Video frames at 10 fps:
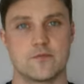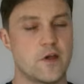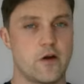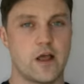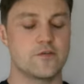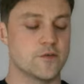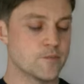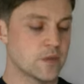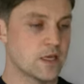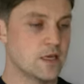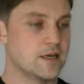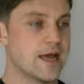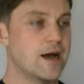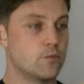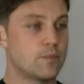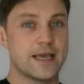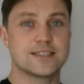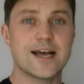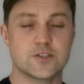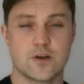Fair enough. Now you're
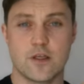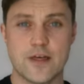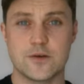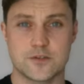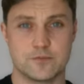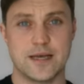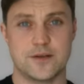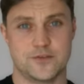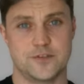paying tax on £1,000.